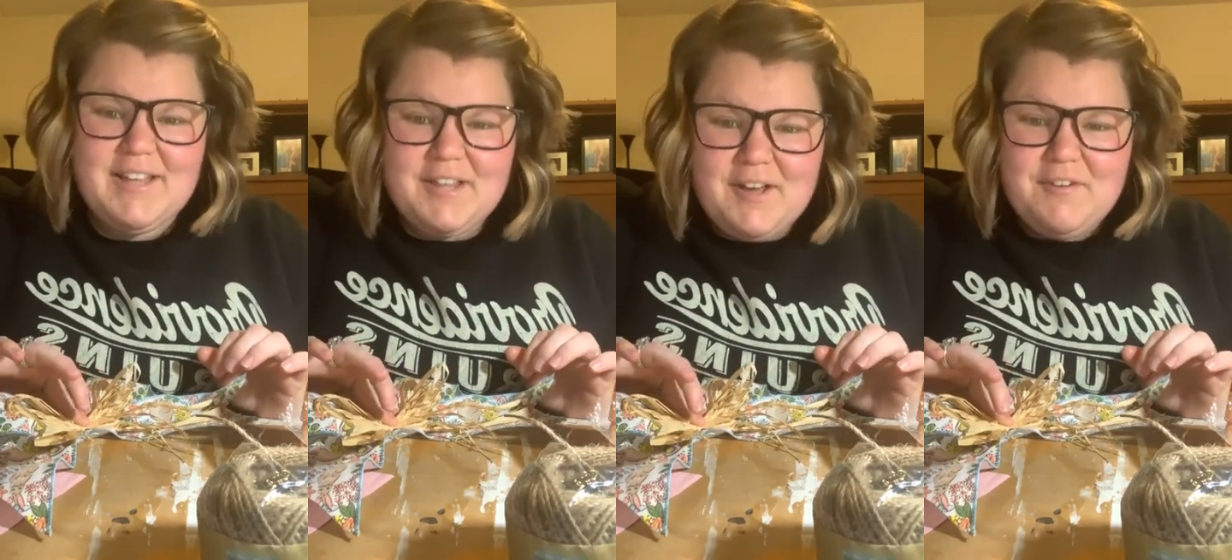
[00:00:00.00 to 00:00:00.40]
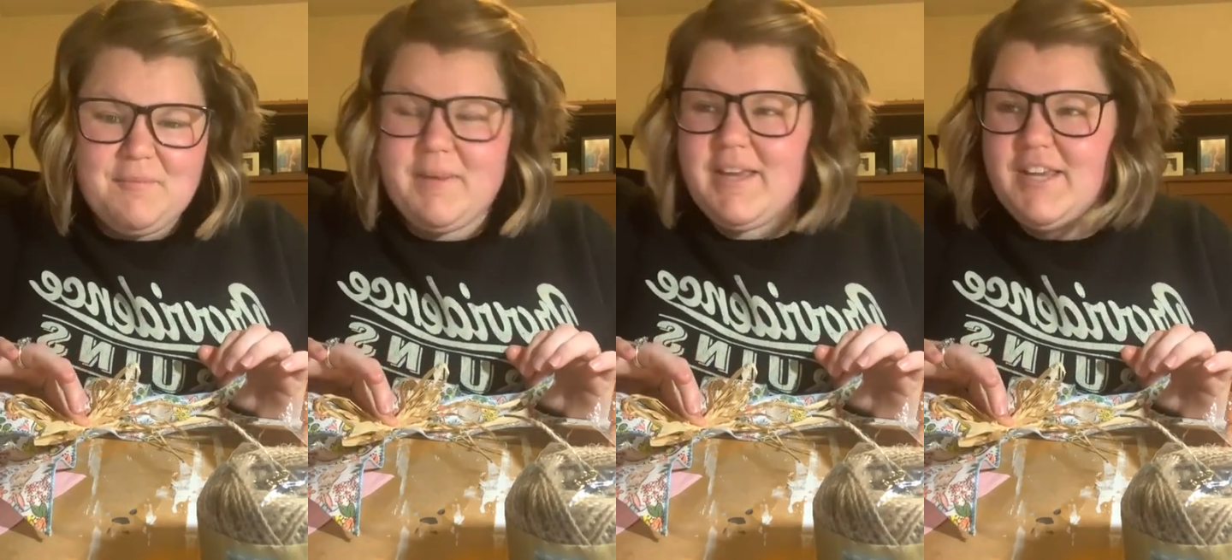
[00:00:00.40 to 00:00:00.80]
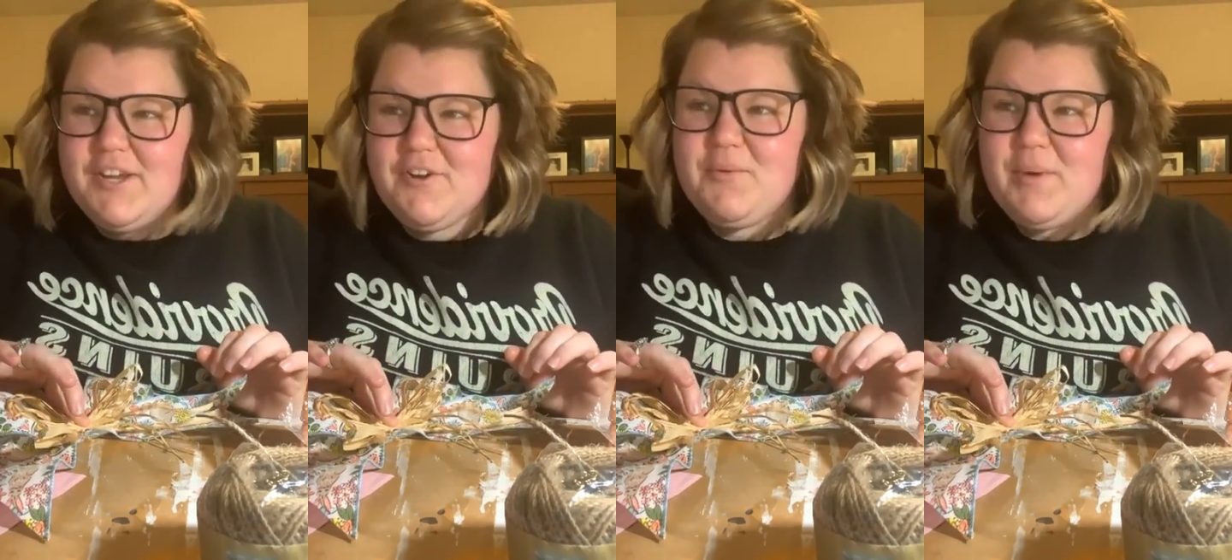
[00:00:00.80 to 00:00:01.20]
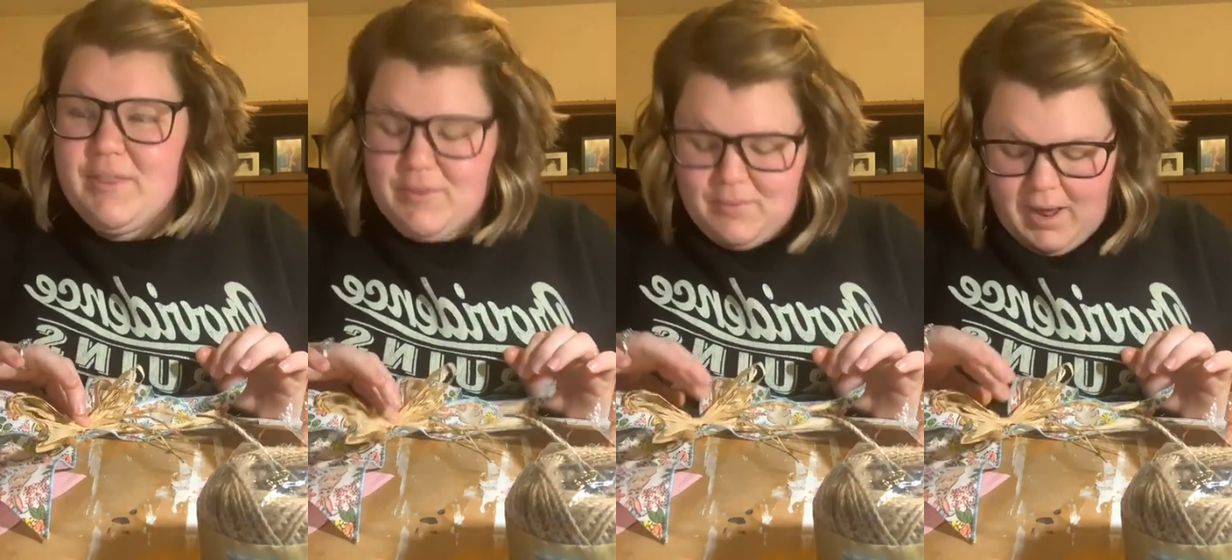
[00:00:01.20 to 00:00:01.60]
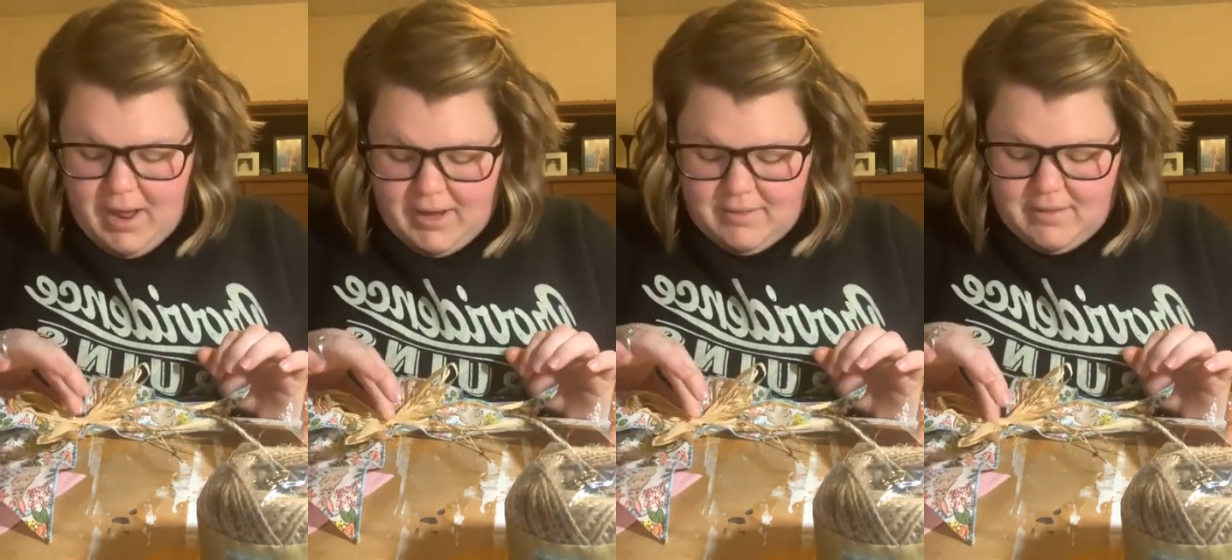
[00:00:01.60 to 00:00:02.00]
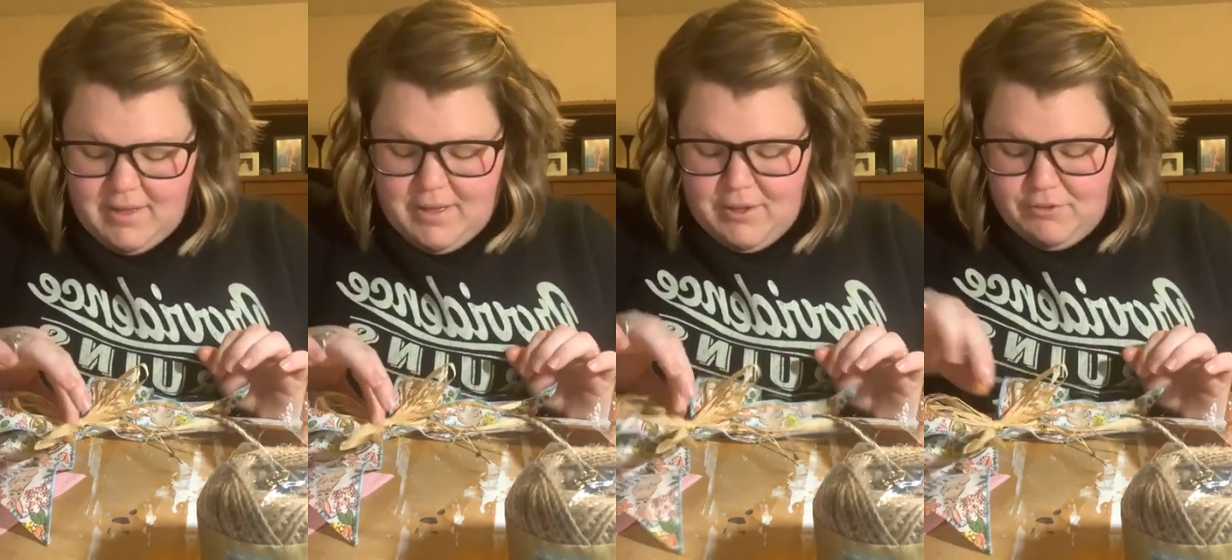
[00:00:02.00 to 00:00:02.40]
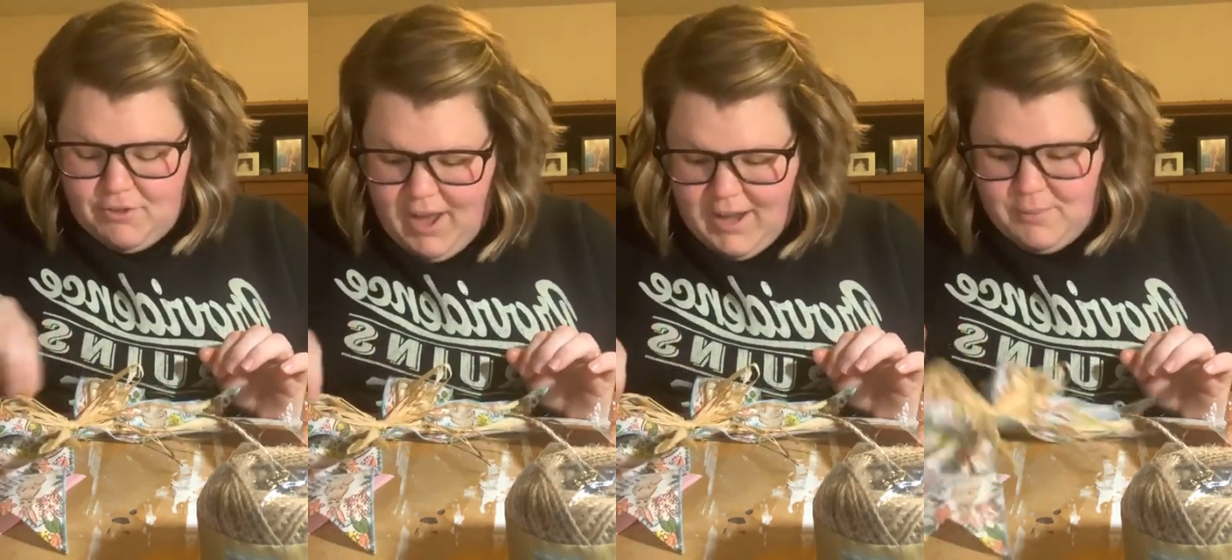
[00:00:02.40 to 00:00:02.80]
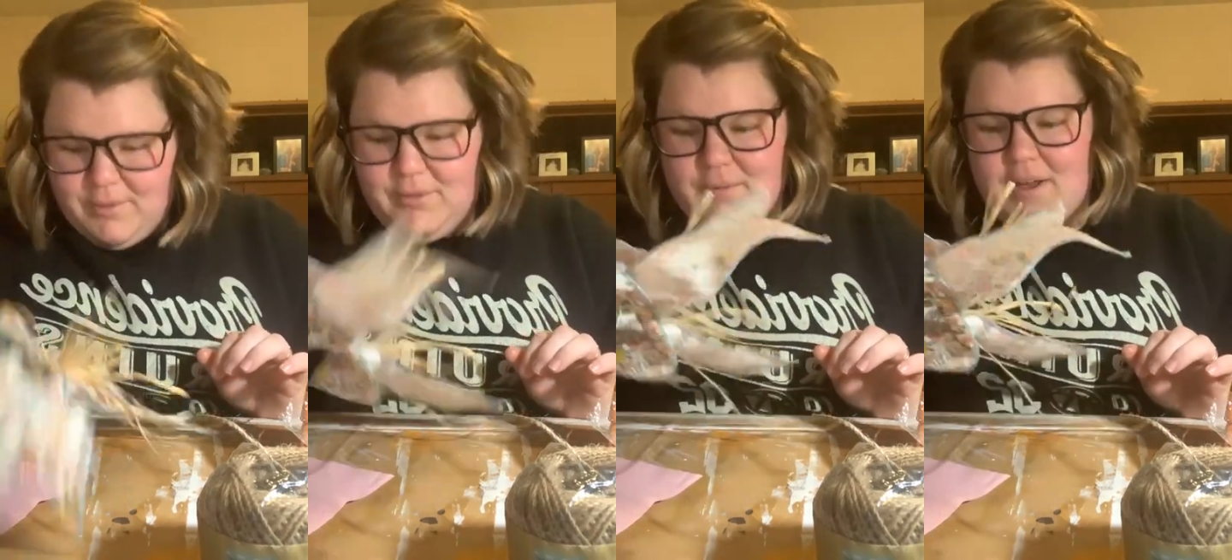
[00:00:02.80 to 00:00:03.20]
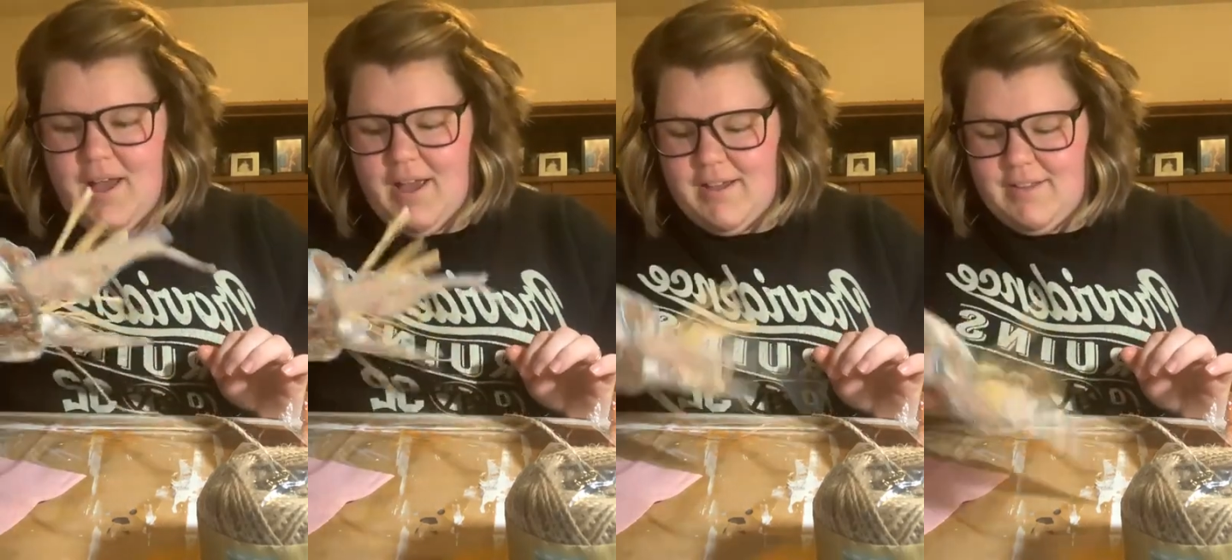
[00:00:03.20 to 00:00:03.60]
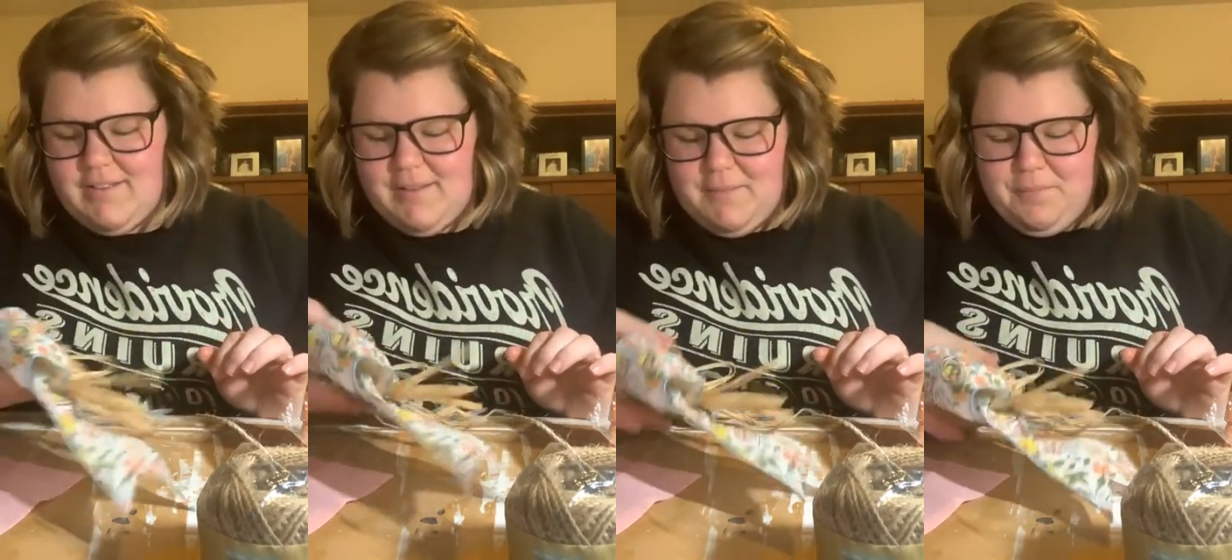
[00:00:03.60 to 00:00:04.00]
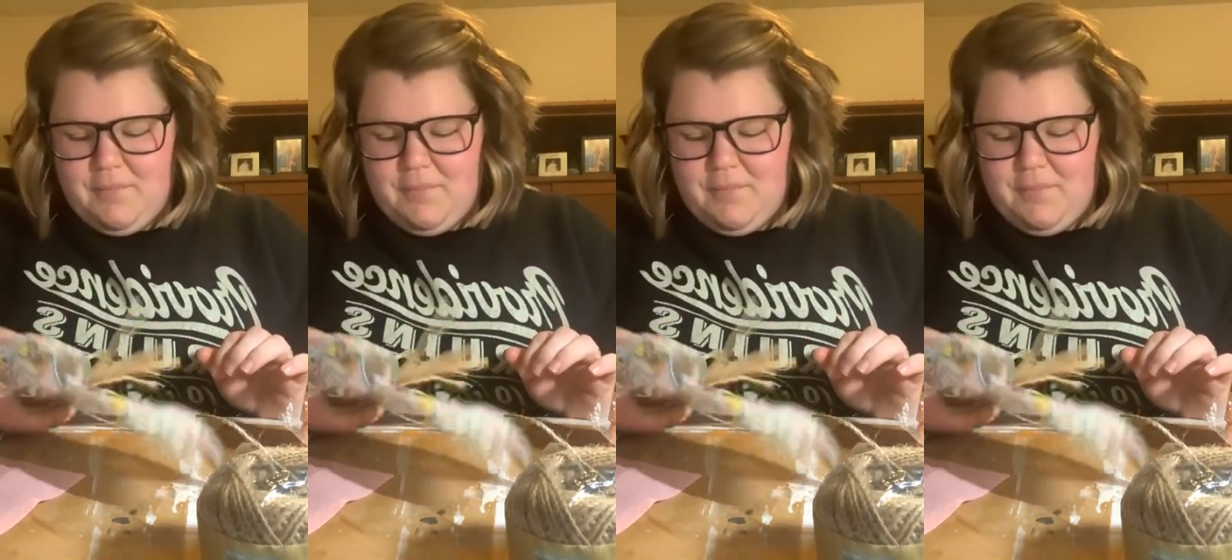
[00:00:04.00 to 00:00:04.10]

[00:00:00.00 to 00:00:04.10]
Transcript: I love being here with you guys, chatting with you guys.